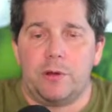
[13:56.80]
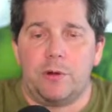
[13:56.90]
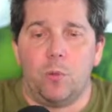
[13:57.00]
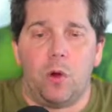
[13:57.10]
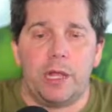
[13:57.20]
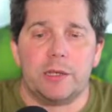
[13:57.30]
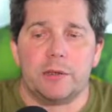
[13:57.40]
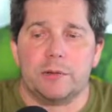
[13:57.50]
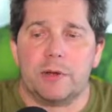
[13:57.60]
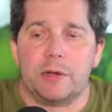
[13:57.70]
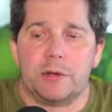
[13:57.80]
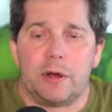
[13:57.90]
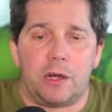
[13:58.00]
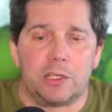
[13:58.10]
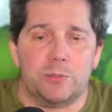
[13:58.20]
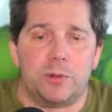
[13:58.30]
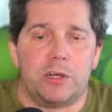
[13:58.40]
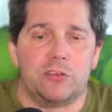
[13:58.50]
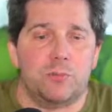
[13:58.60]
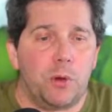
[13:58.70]
White
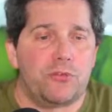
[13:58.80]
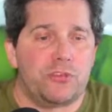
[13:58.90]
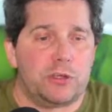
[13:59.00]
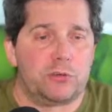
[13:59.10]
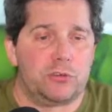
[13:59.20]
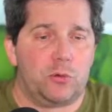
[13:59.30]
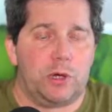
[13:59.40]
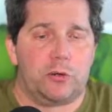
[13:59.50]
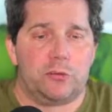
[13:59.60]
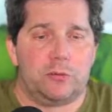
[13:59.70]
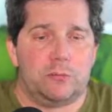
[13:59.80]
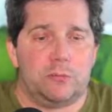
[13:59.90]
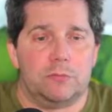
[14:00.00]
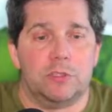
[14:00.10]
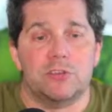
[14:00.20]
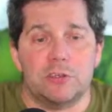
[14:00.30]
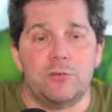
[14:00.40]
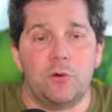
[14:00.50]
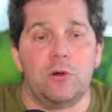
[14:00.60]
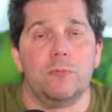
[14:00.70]
occupies both central squares, the
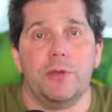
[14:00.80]
d4